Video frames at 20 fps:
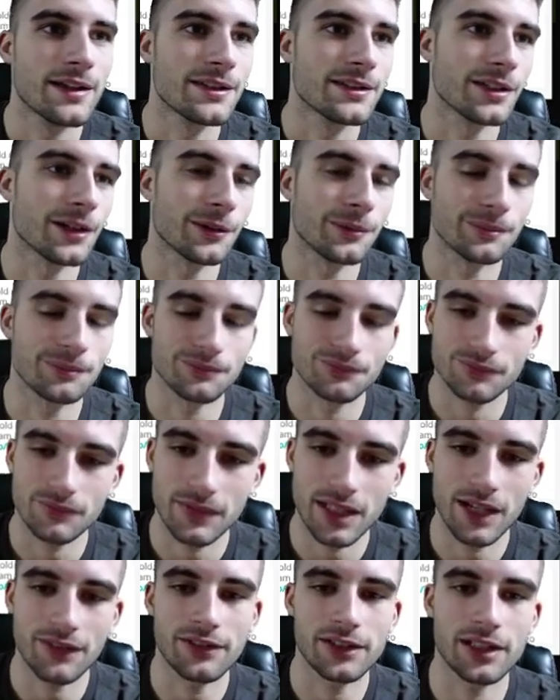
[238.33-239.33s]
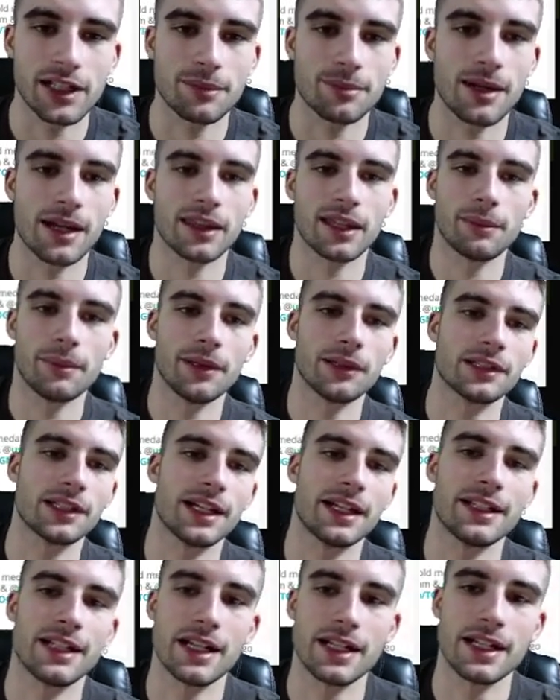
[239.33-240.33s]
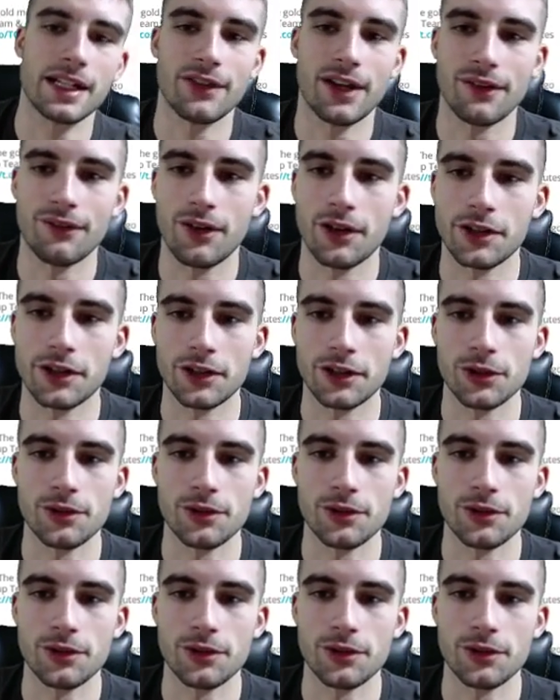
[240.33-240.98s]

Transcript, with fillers: So definitely like Bradley Beal tonight, 9500.